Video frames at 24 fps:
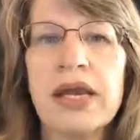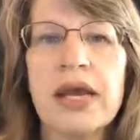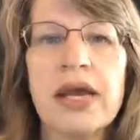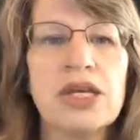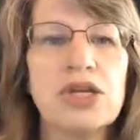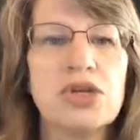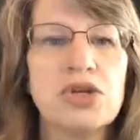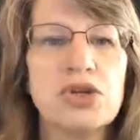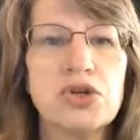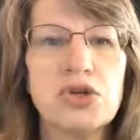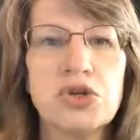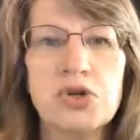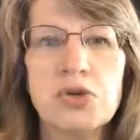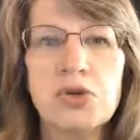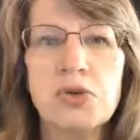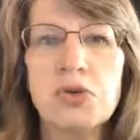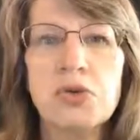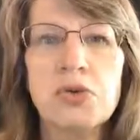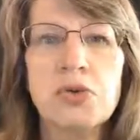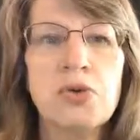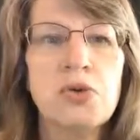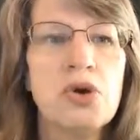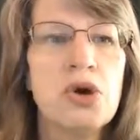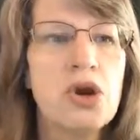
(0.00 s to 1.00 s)
and
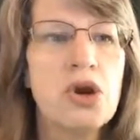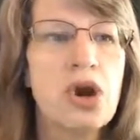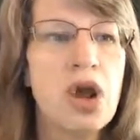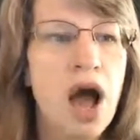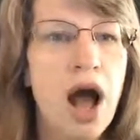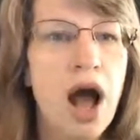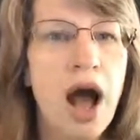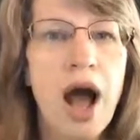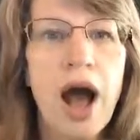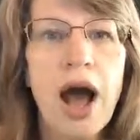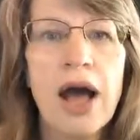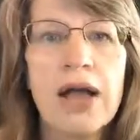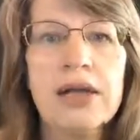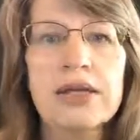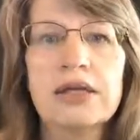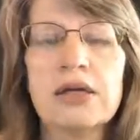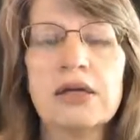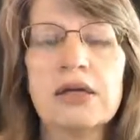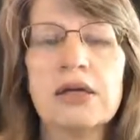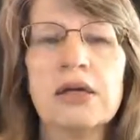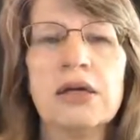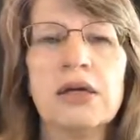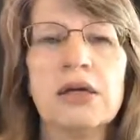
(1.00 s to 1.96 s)
do not